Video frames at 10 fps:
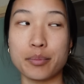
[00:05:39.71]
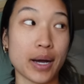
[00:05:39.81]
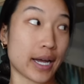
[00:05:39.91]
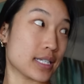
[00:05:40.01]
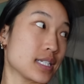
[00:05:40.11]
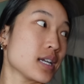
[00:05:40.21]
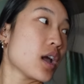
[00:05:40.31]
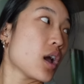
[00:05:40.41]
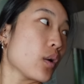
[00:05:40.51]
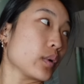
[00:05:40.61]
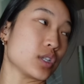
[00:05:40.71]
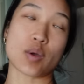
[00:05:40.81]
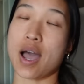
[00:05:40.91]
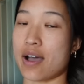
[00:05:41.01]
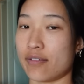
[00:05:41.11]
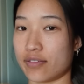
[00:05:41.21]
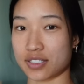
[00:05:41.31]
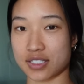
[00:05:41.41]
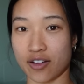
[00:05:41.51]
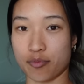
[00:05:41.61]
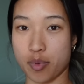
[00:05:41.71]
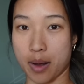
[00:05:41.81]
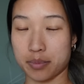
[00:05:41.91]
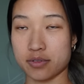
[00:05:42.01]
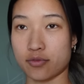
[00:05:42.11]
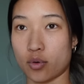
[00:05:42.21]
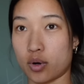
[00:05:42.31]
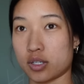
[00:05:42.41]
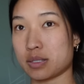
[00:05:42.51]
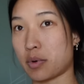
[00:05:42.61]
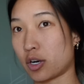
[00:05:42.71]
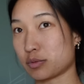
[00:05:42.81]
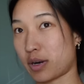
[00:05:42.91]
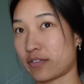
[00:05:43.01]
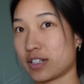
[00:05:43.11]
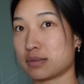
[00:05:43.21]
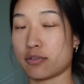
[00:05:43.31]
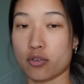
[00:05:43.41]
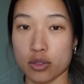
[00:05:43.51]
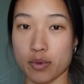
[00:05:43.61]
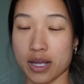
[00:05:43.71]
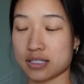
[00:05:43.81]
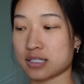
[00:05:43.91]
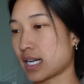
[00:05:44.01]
but we do have stuff prepped for tomorrow's breakfast before the race.